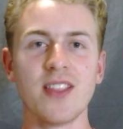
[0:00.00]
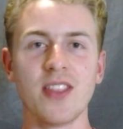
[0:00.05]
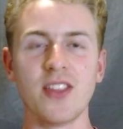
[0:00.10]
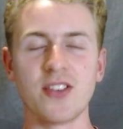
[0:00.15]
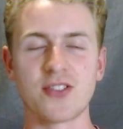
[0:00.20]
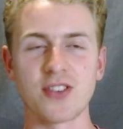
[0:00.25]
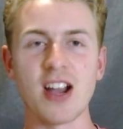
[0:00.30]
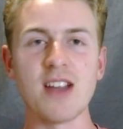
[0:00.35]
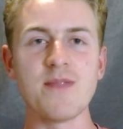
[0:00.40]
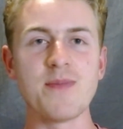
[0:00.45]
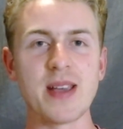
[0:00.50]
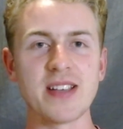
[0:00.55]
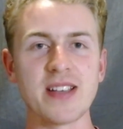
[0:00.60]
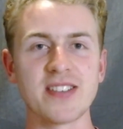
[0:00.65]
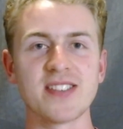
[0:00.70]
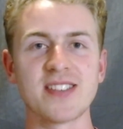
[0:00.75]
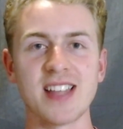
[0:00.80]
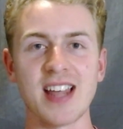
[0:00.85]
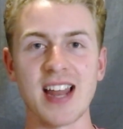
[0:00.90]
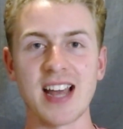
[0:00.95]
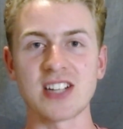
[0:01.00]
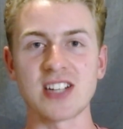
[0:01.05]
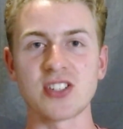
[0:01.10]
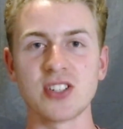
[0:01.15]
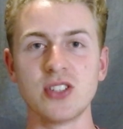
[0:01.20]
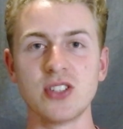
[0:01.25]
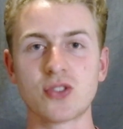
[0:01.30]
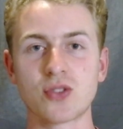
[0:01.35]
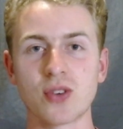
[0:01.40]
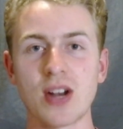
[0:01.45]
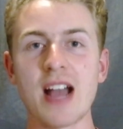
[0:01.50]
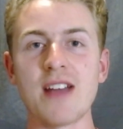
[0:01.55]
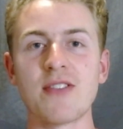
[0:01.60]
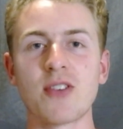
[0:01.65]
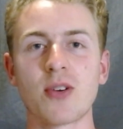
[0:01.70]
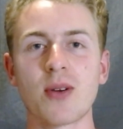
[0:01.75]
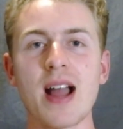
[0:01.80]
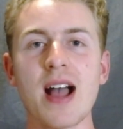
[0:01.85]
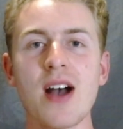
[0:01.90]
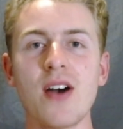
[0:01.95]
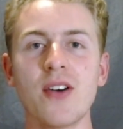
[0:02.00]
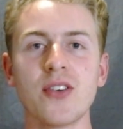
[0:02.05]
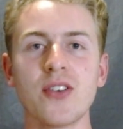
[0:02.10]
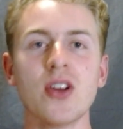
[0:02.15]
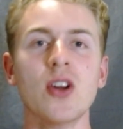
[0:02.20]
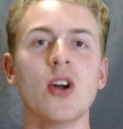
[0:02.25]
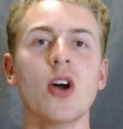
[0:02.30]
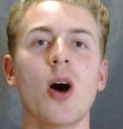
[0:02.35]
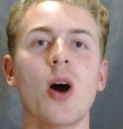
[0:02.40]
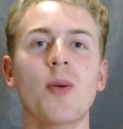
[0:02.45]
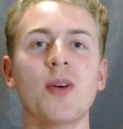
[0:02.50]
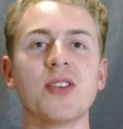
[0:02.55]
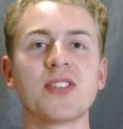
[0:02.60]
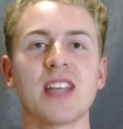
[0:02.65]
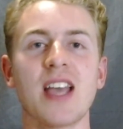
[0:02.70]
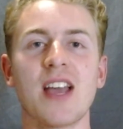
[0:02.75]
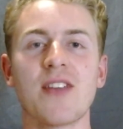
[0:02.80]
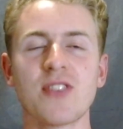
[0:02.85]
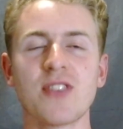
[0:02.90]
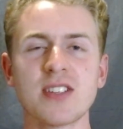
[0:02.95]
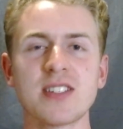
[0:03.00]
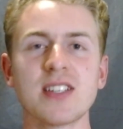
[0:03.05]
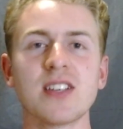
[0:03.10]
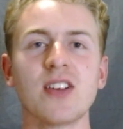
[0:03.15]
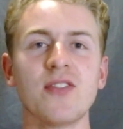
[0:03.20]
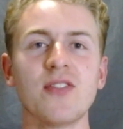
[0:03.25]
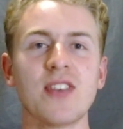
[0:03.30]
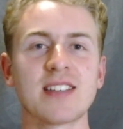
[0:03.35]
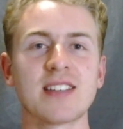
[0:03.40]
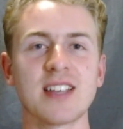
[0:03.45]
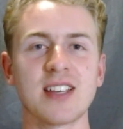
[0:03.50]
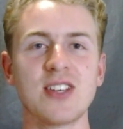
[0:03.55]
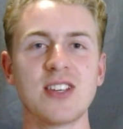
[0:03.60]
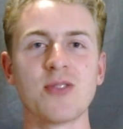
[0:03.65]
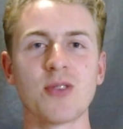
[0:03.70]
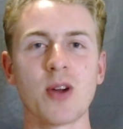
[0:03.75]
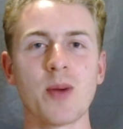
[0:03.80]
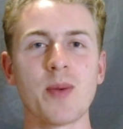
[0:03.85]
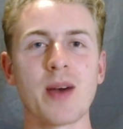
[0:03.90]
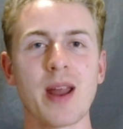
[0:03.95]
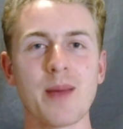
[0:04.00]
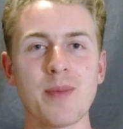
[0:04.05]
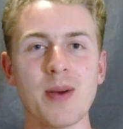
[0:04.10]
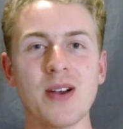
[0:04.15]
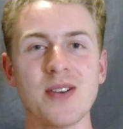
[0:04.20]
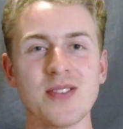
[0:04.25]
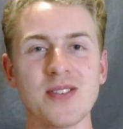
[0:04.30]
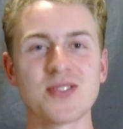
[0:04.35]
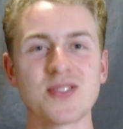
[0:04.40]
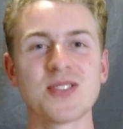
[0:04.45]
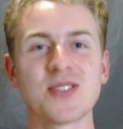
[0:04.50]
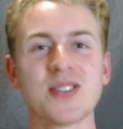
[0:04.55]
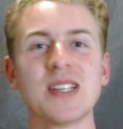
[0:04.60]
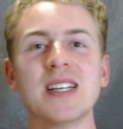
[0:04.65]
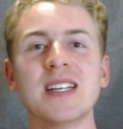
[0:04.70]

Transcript: The drive bases that actually drive around almost every single VEX IQ robot I post.